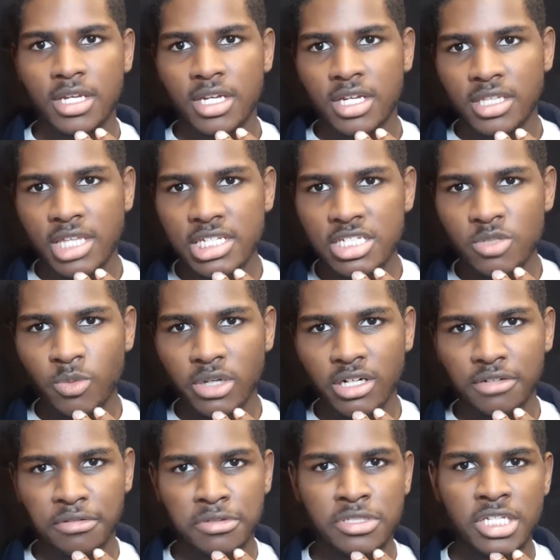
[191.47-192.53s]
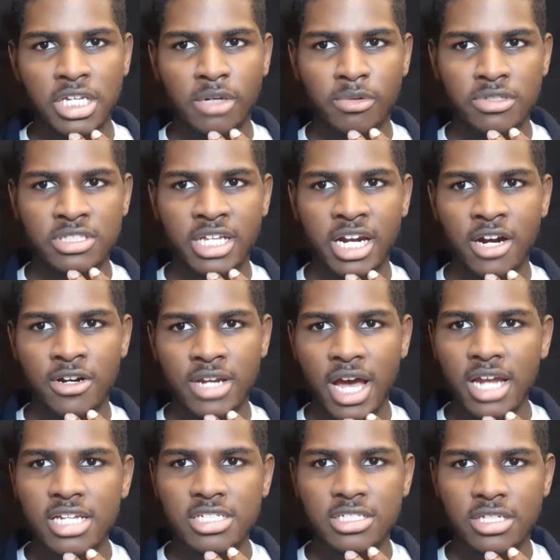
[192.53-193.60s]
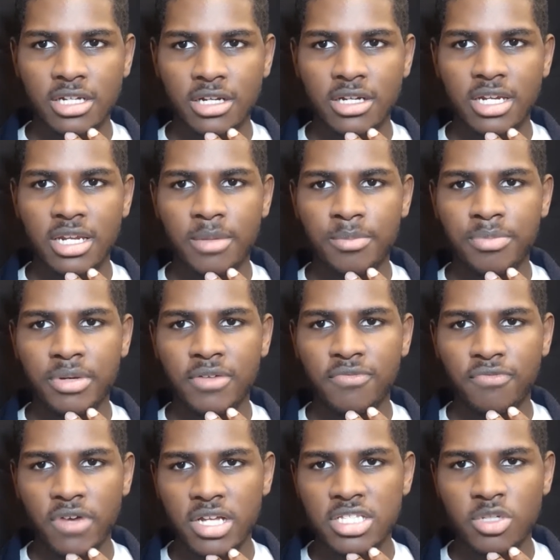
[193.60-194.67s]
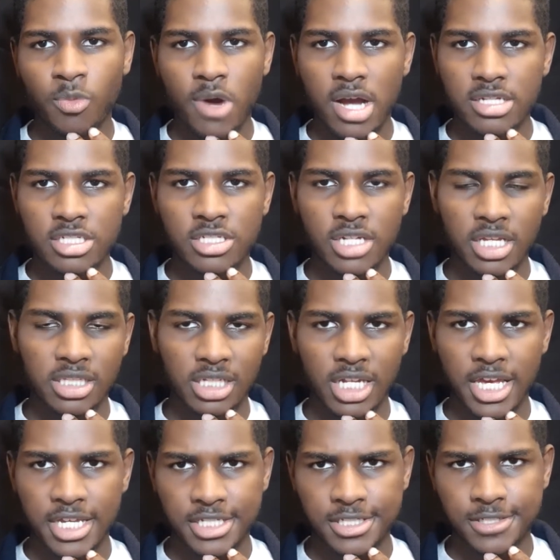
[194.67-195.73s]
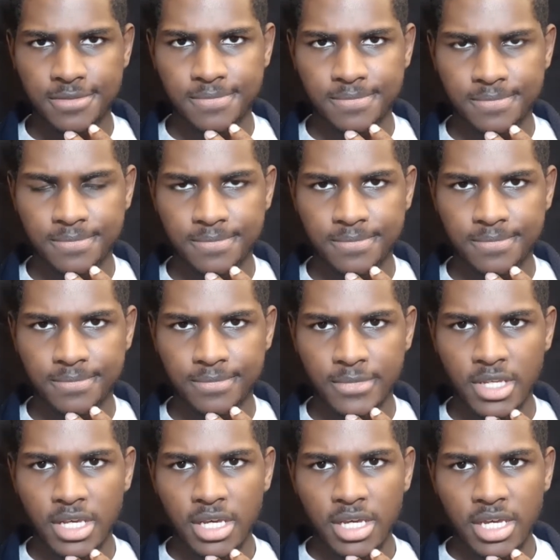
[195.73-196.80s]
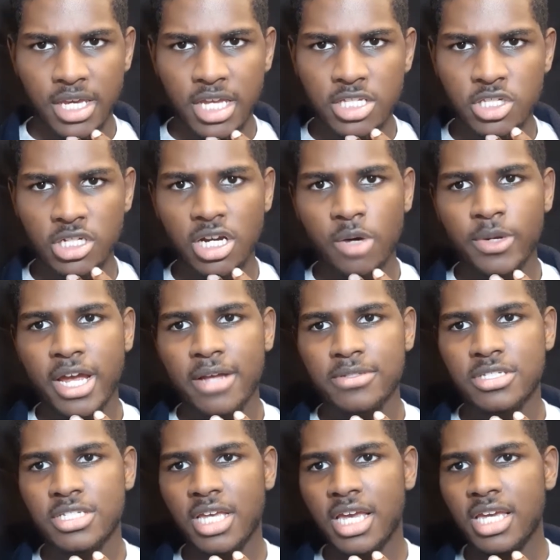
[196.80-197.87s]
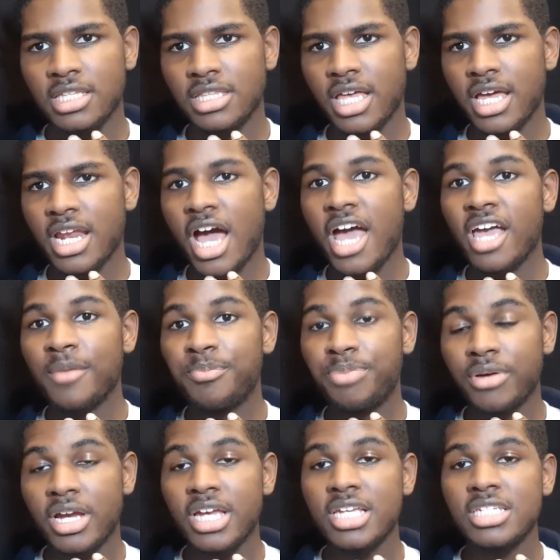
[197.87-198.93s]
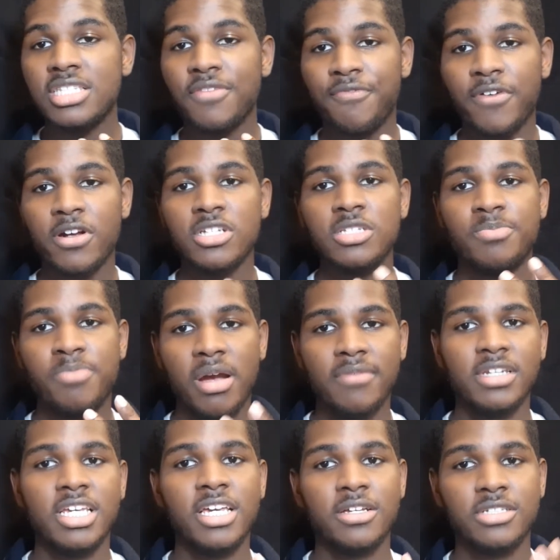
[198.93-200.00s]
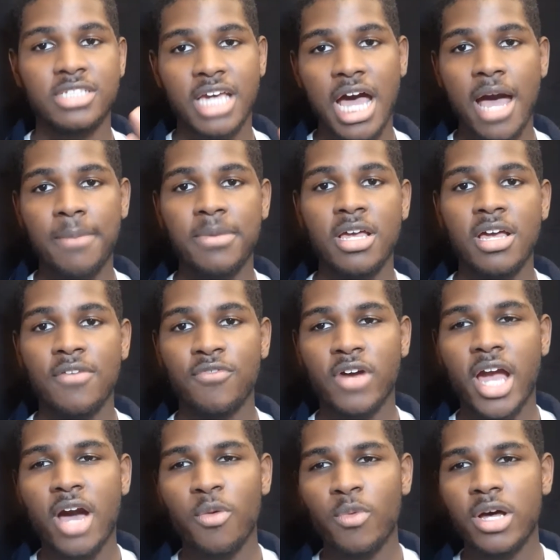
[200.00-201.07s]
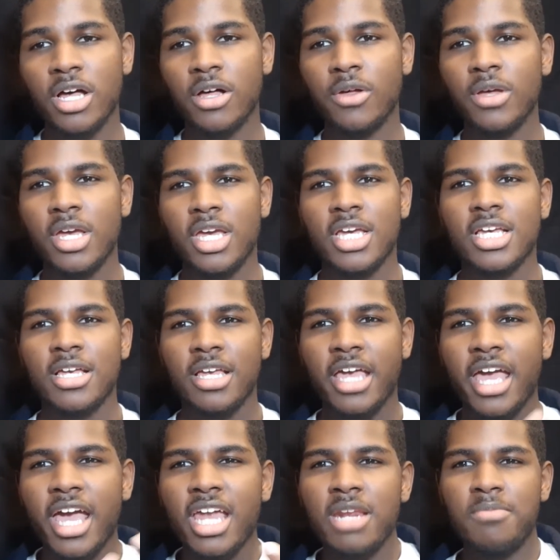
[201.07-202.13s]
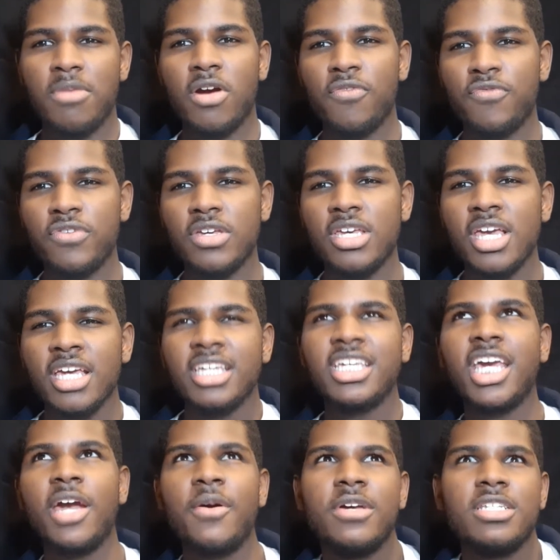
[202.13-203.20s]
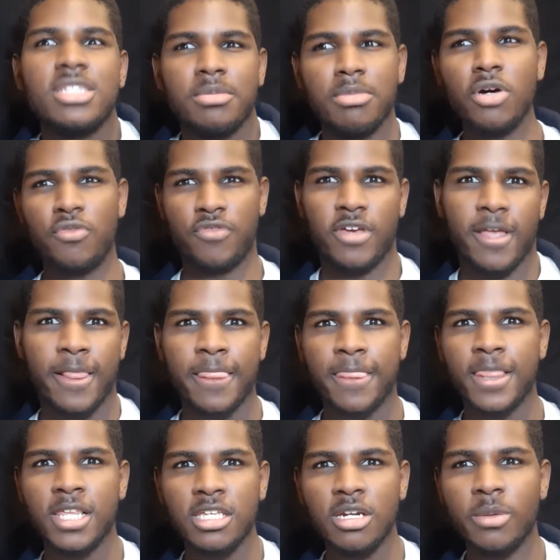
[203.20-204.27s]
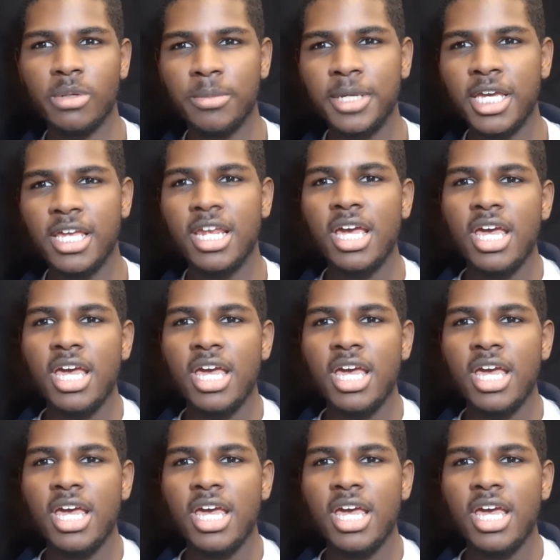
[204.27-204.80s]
This is one of those sequels that are not as good, but fun to watch nonetheless. It should go without saying that I have praised the first Beverly Hills Cop for how well Eddie Murphy carries the movie. You know what I mean?